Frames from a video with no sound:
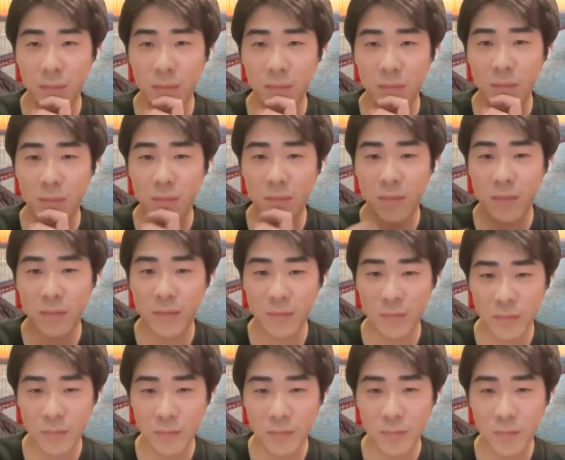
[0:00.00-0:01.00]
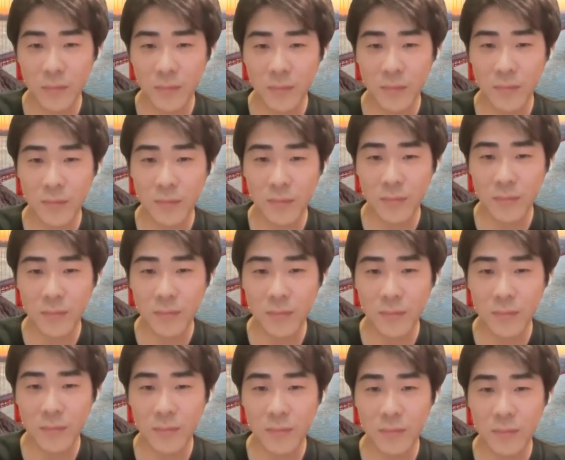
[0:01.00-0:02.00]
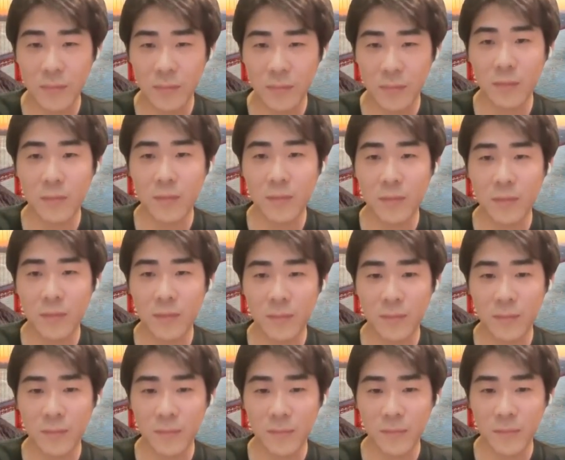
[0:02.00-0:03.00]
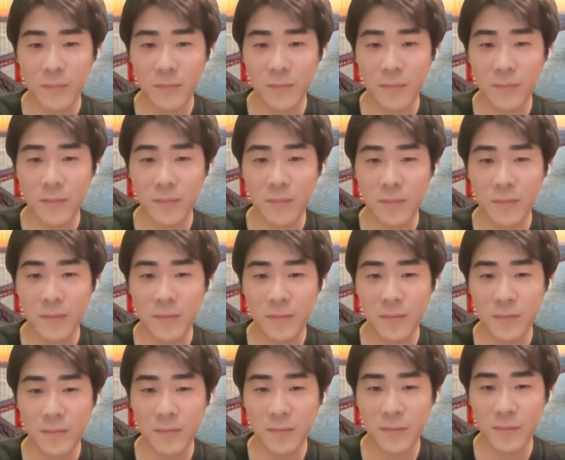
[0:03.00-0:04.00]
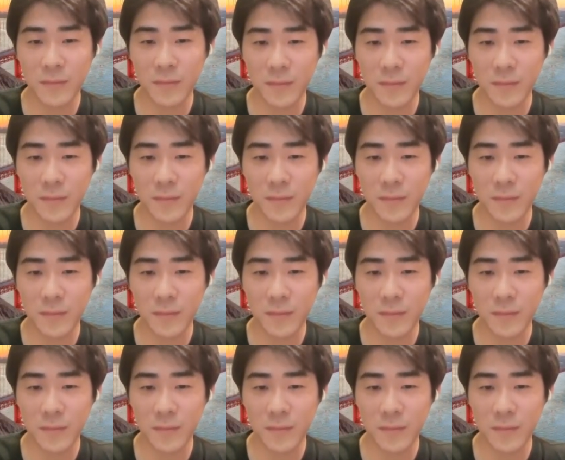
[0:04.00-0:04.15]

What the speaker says: (silent)